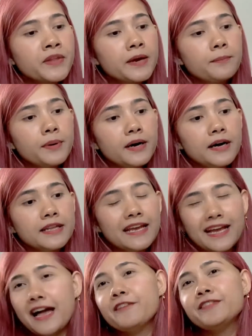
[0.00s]
but yeah,
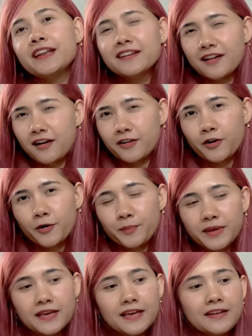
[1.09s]
I have that in hard
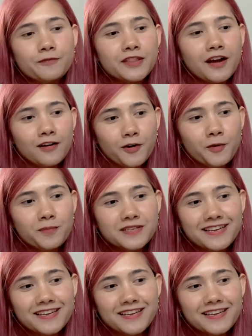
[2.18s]
copy, and with hard copies,